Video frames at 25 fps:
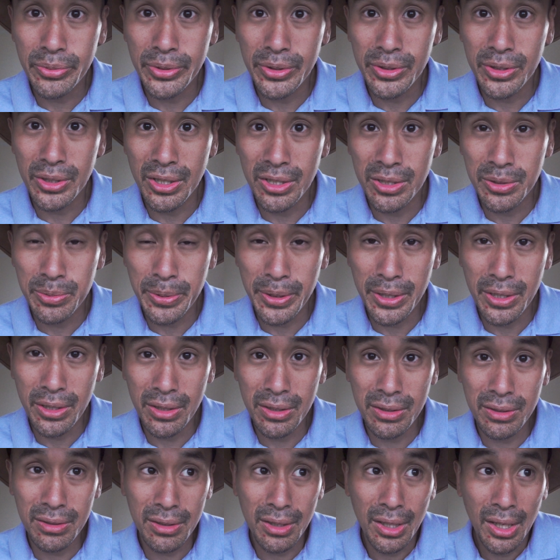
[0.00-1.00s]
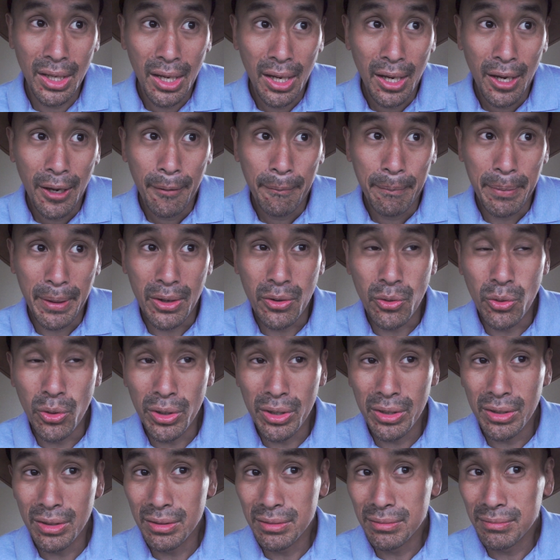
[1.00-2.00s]
It's because
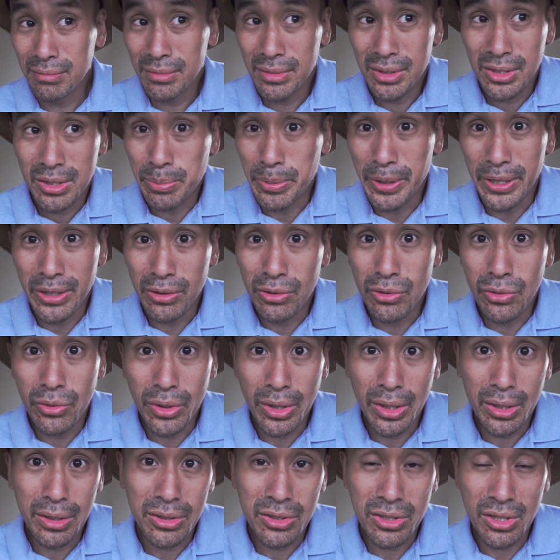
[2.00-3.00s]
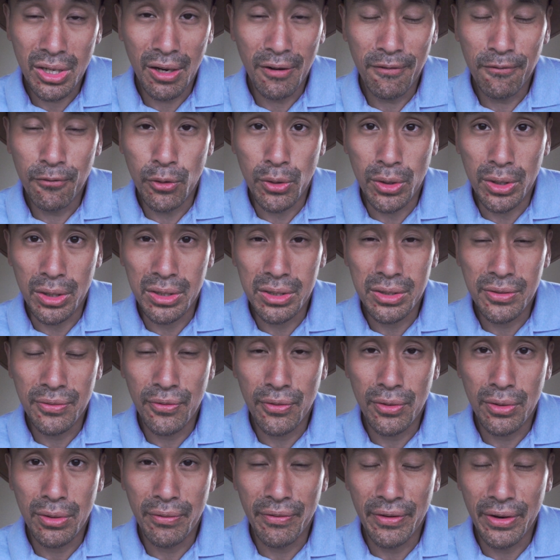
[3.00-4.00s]
Bitcoin's been doing soft forks
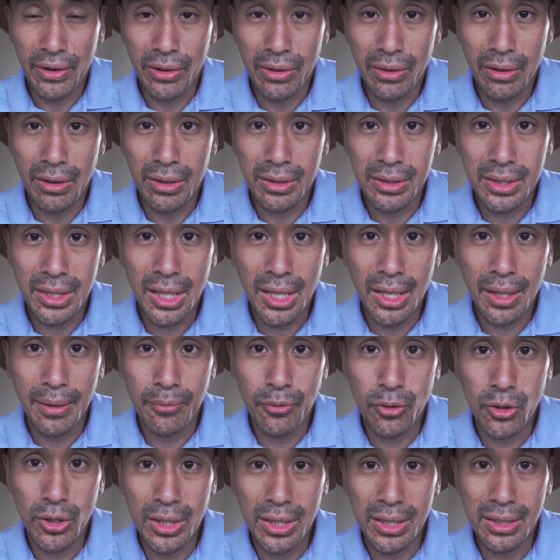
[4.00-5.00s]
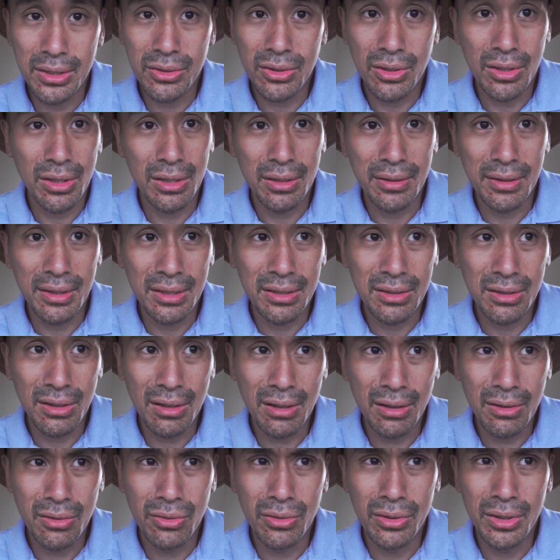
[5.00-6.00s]
for a very long time, whereas all of these
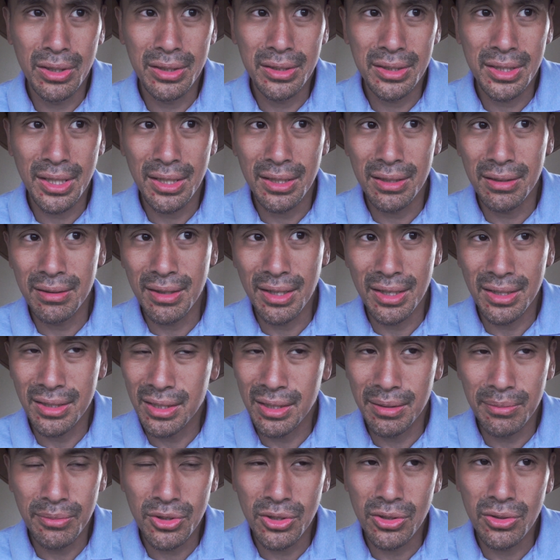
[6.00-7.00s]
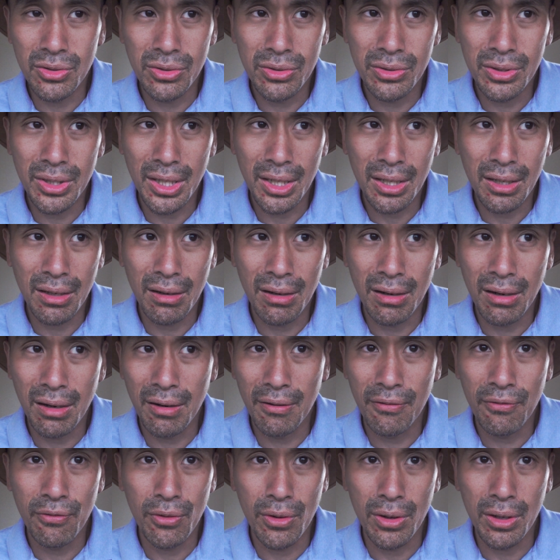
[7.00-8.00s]
altcoins they they seem to do like a
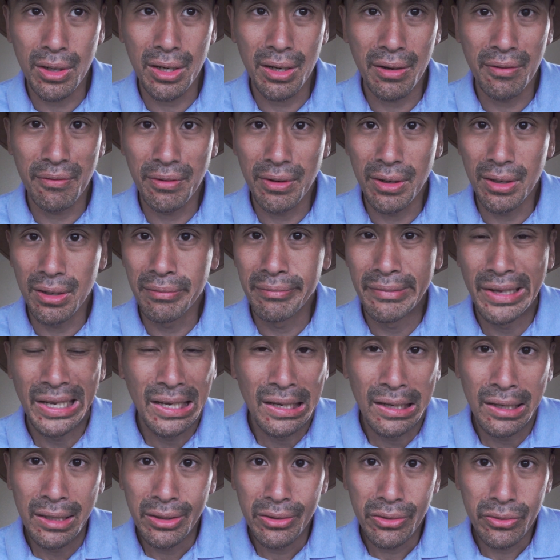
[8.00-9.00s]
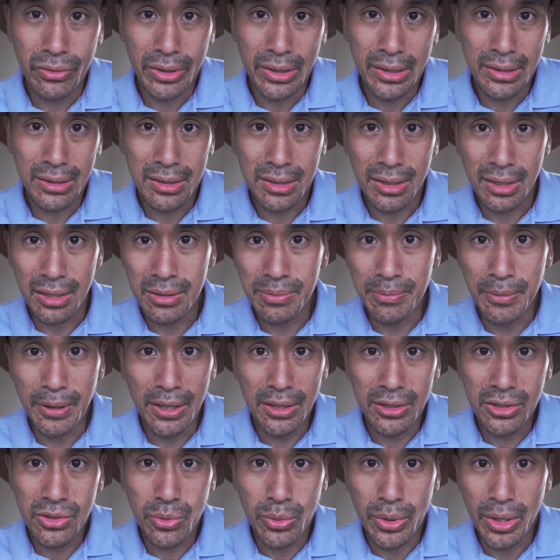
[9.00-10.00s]
hard fork every three to six
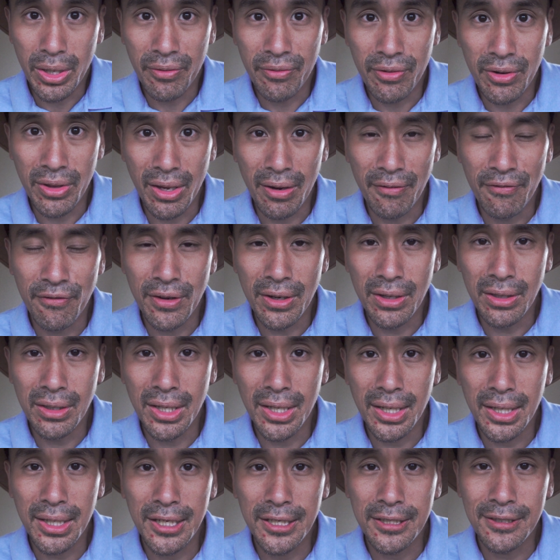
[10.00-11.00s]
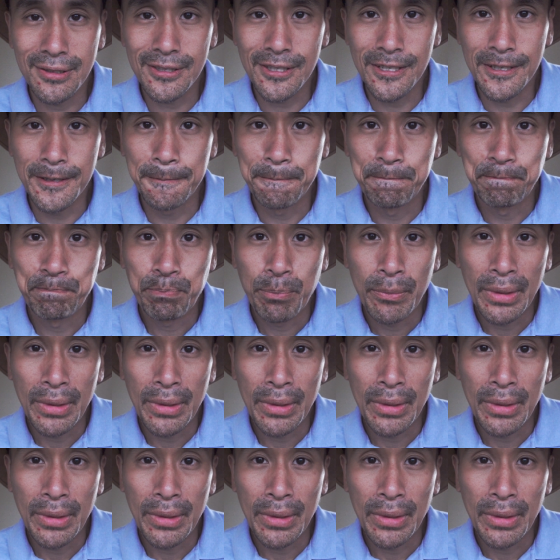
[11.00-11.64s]
months whenever they feel like it. So.